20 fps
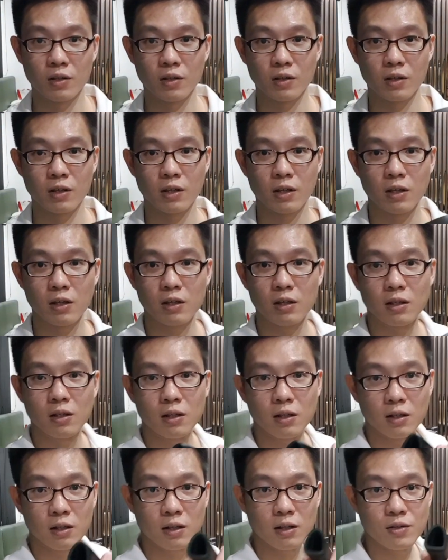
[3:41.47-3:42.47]
Okay,
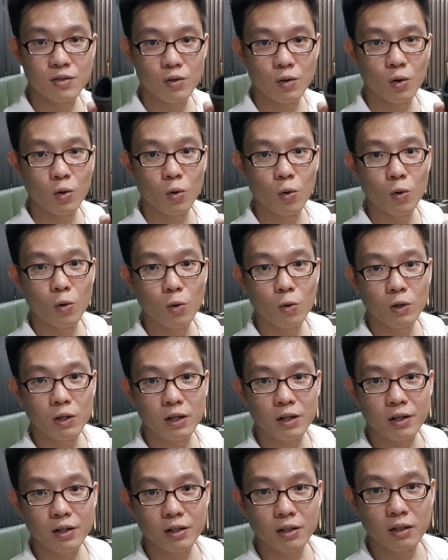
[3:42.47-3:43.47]
there's a hole
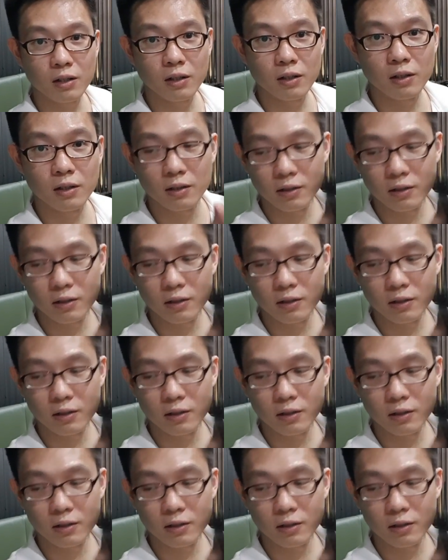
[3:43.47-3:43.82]
here.